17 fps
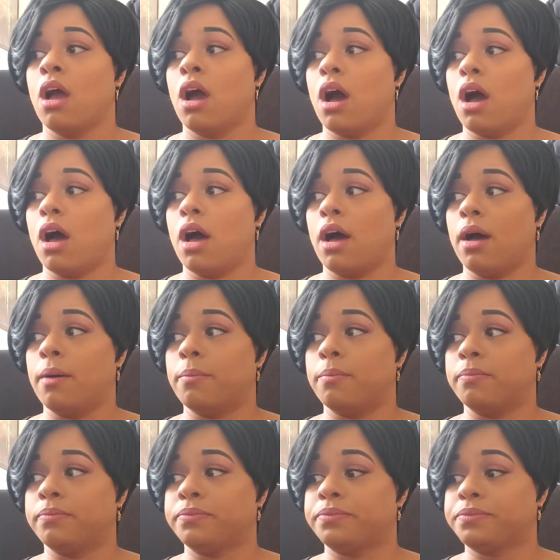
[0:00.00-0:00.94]

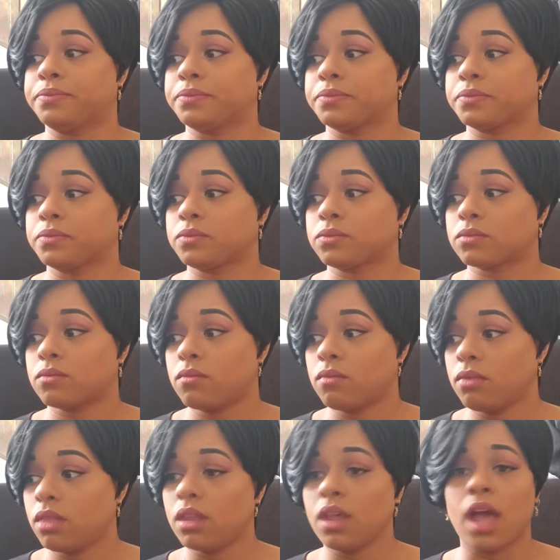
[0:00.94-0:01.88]

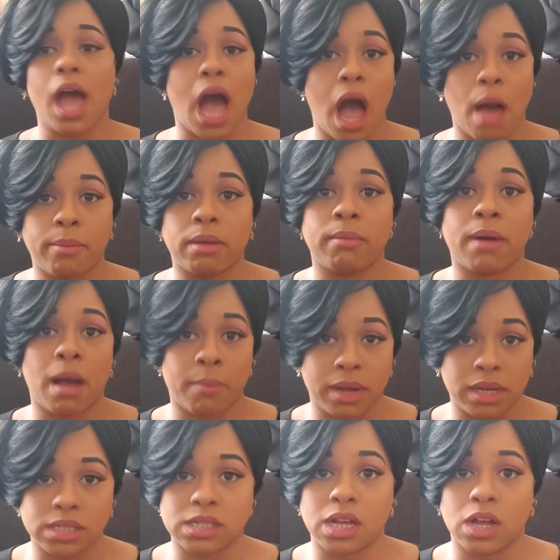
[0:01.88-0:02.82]
I'll be by
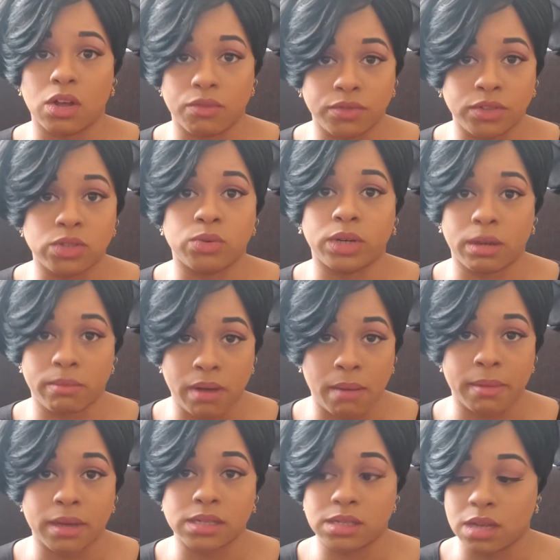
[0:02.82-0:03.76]
myself, doing it by
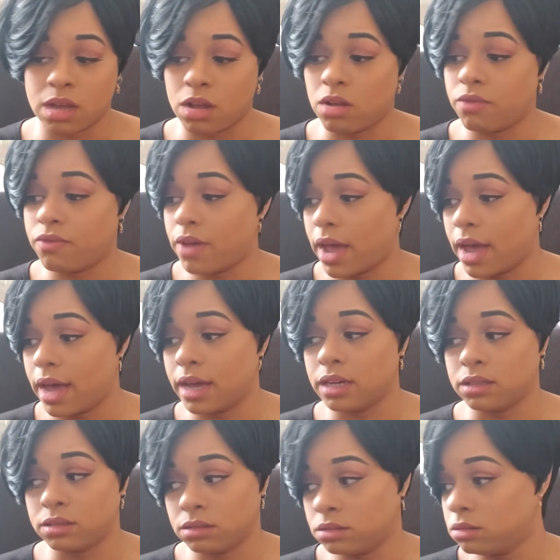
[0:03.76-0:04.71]
myself,
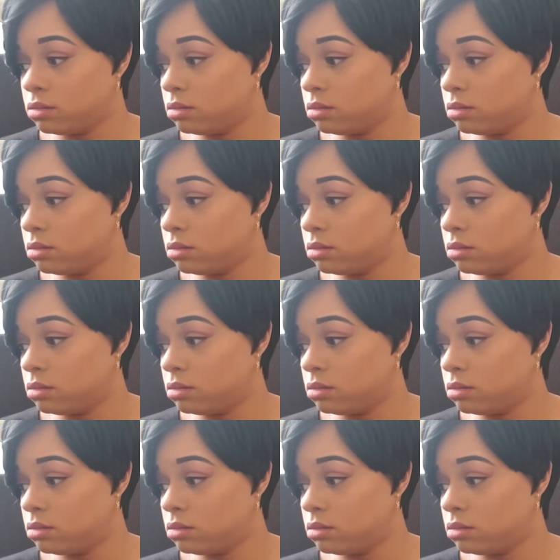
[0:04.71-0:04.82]
and